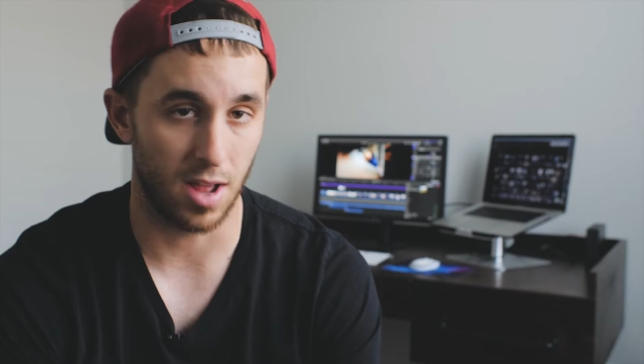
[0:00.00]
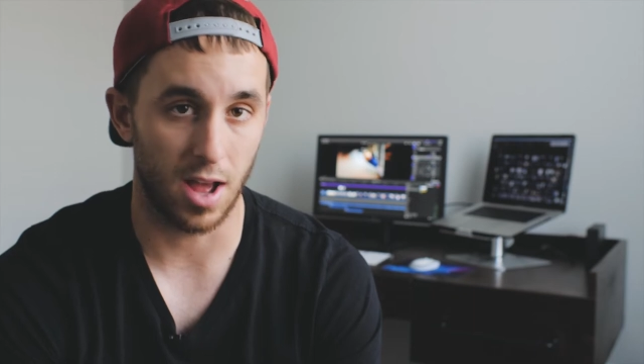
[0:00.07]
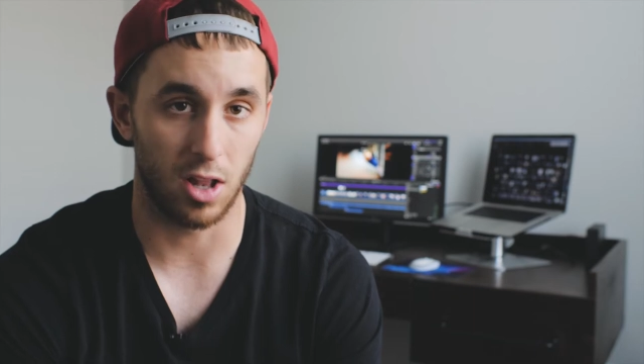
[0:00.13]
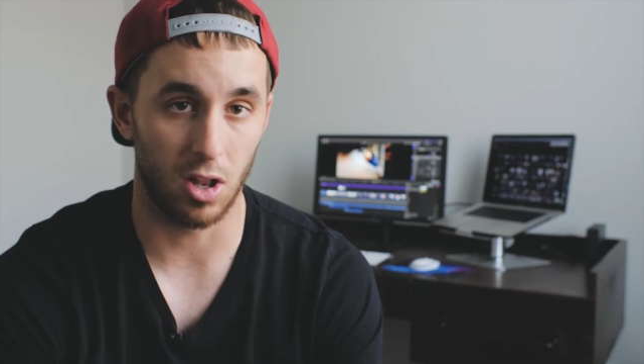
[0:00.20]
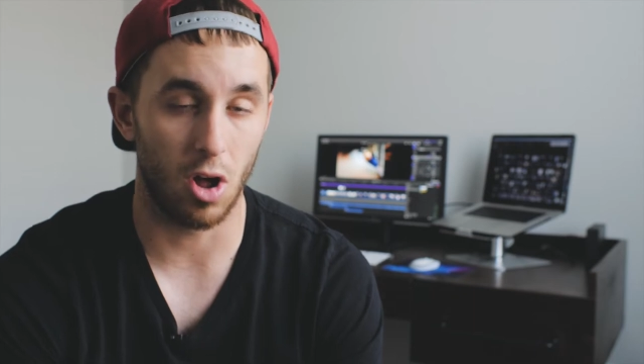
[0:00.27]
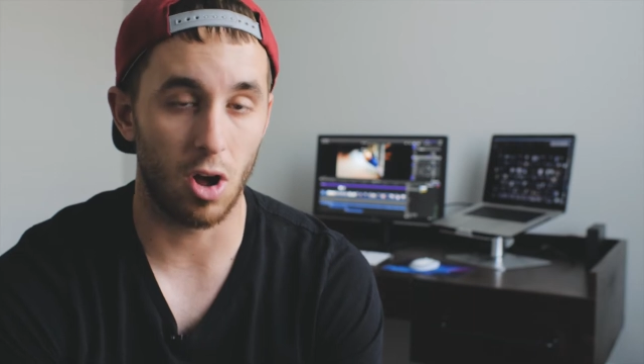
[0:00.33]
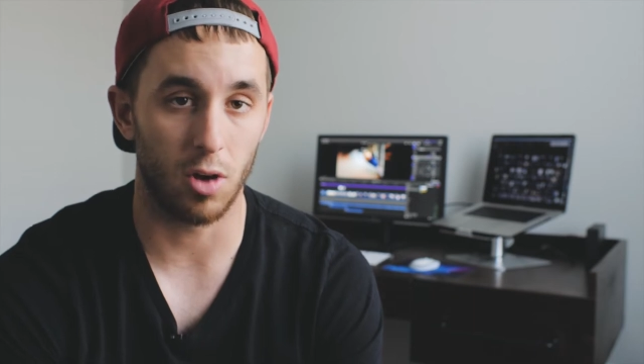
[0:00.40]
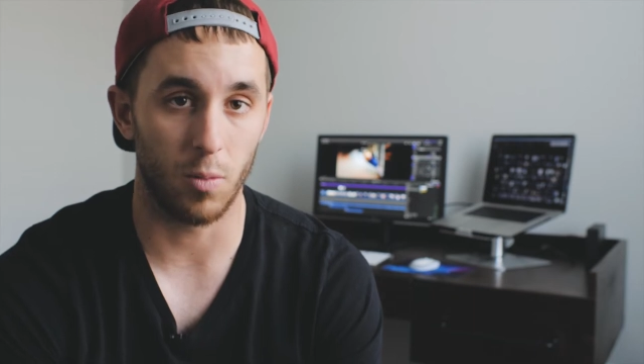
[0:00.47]

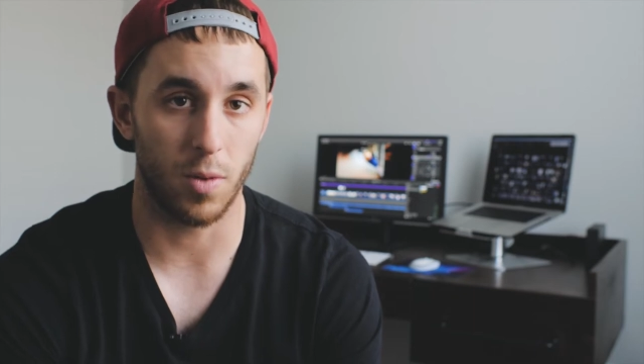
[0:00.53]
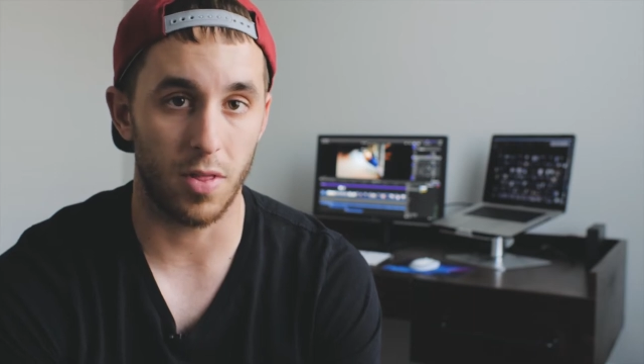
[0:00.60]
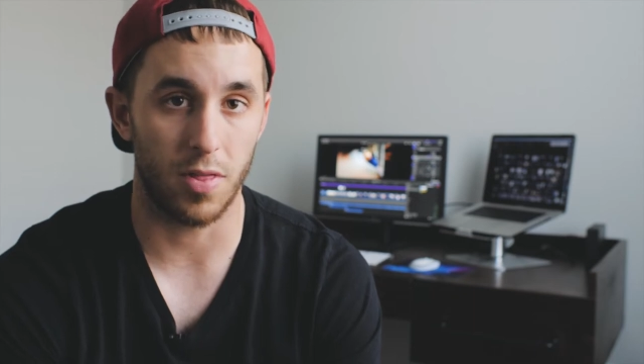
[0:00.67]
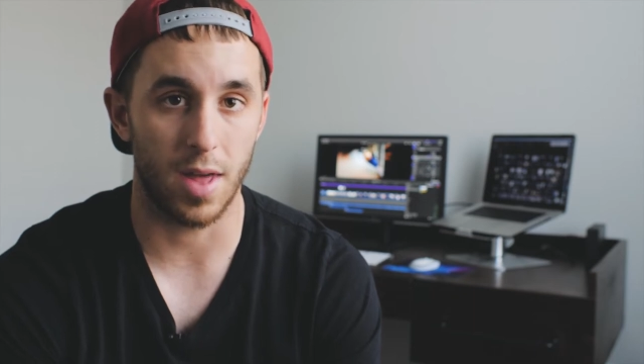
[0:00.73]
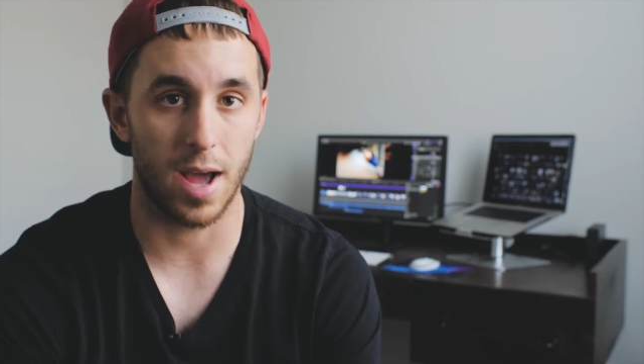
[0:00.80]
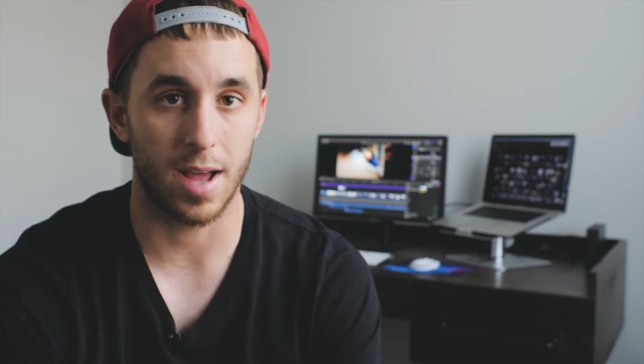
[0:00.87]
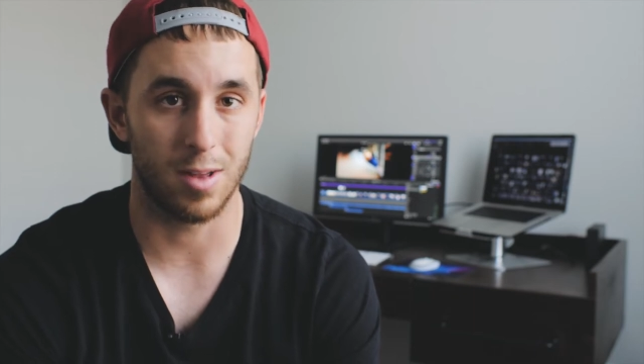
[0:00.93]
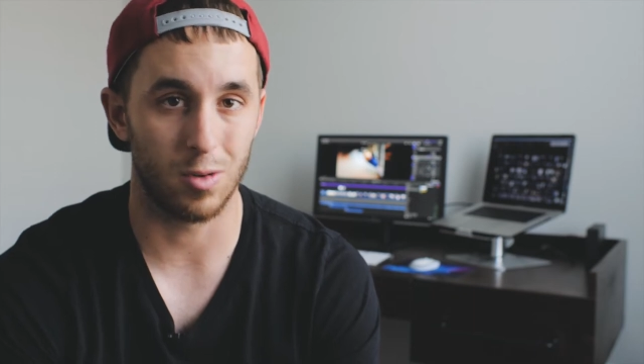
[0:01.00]
Along with
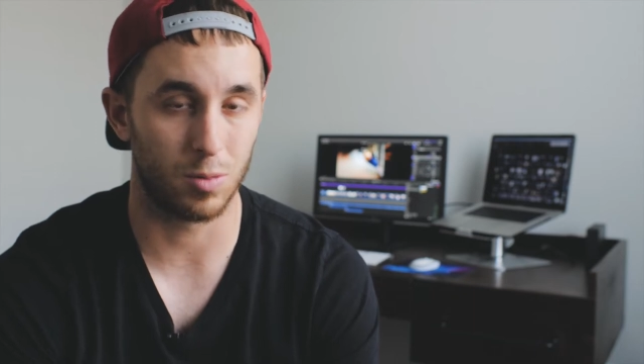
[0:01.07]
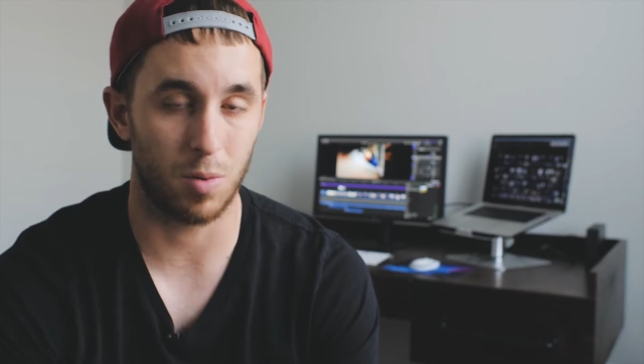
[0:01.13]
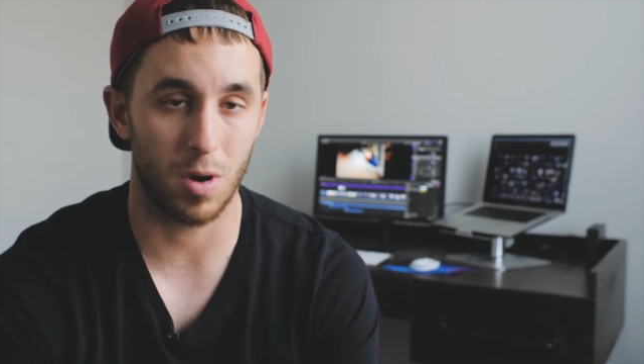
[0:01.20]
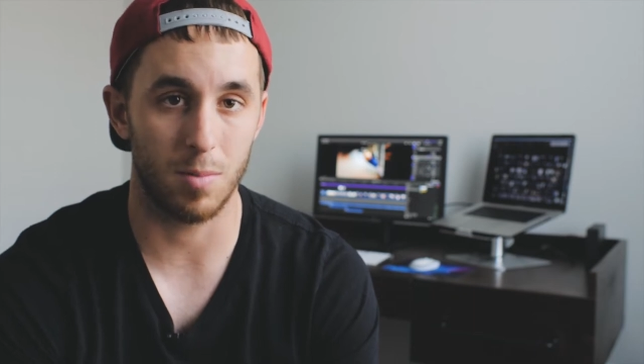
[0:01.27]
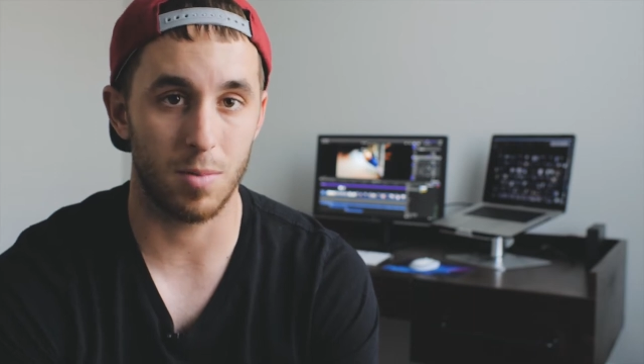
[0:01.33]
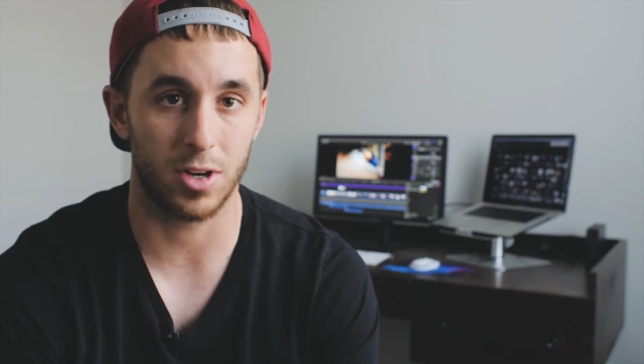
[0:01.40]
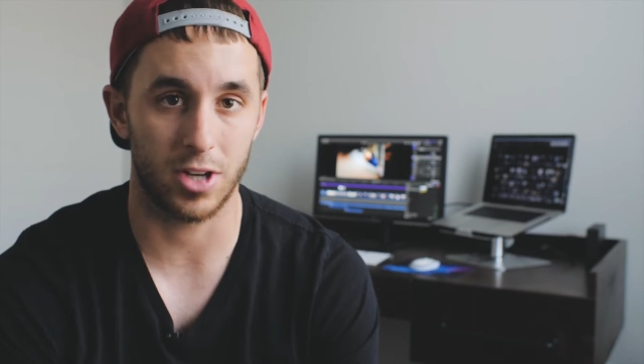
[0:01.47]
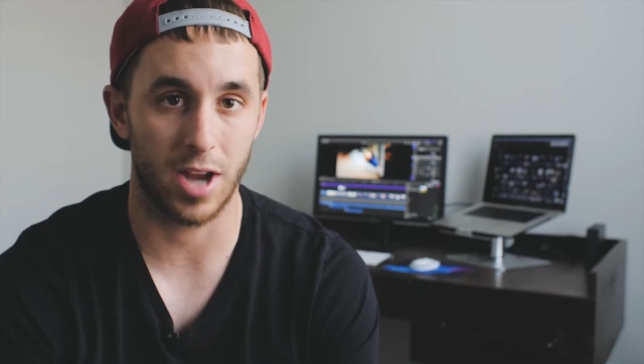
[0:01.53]
that, it was
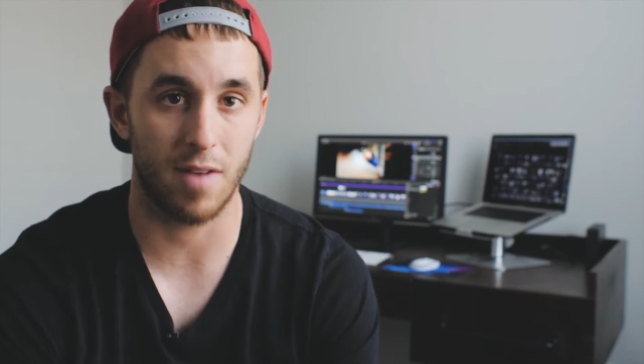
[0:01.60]
pretty much